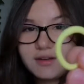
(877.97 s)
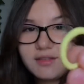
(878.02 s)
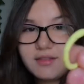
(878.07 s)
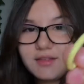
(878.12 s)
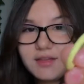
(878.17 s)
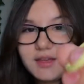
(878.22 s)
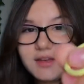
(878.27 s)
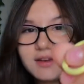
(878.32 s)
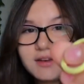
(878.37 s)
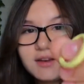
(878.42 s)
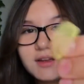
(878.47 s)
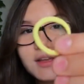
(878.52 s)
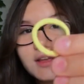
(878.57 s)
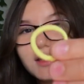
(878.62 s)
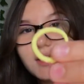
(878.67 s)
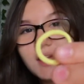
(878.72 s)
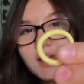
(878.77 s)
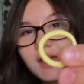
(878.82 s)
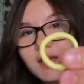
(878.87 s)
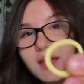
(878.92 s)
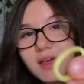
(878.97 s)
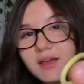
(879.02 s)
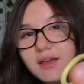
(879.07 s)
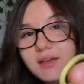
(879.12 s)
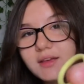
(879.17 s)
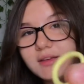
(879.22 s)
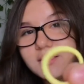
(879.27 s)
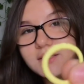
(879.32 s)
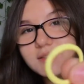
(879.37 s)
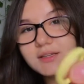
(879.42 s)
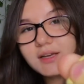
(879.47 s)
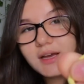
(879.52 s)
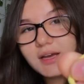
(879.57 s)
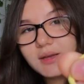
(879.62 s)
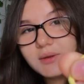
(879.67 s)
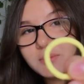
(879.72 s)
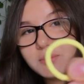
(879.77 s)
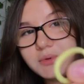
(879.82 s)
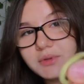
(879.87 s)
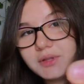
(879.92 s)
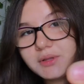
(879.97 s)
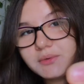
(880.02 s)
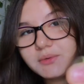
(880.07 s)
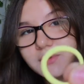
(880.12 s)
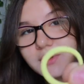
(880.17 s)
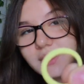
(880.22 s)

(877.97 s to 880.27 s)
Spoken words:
thin, and I really